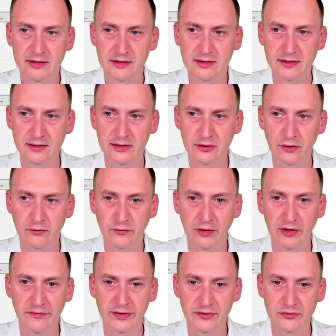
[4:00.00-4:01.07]
uh, not
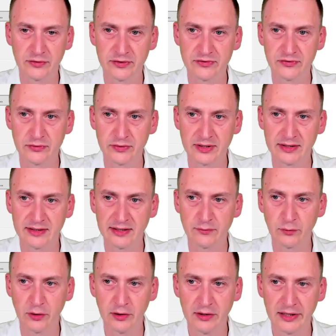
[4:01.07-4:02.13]
relevant to us, so it, it
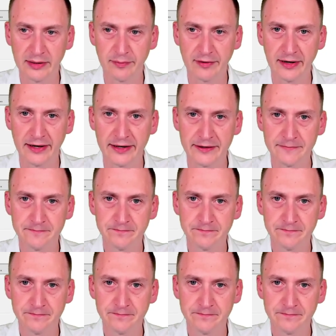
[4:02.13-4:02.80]
will apply.